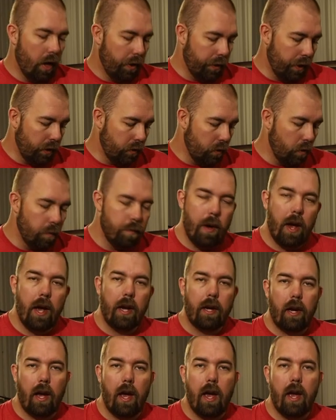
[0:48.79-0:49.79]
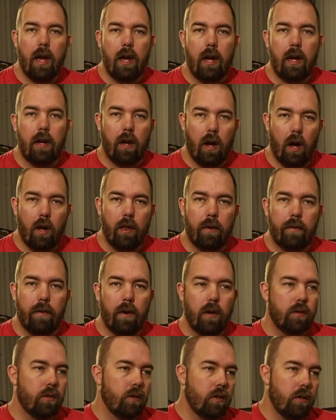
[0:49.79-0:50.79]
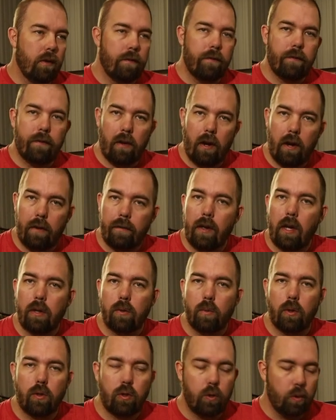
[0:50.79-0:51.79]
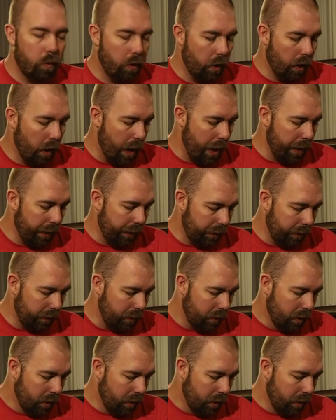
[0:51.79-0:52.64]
They do make another version if that's what you would like,